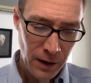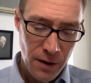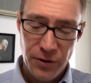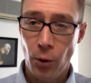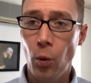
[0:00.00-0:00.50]

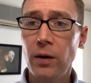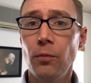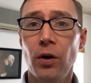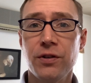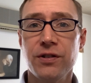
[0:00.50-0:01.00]
So one
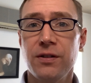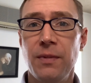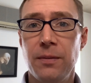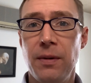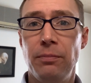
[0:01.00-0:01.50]
more just to
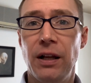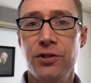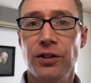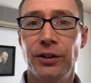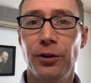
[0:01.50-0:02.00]
make me
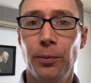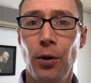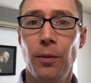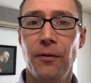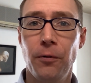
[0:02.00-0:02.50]
blush a little
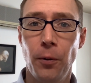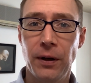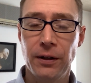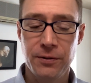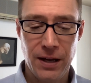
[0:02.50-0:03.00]
more before we
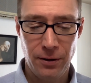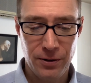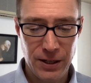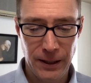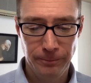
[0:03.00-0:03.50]
close out
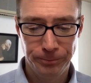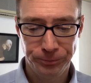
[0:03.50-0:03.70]
our time.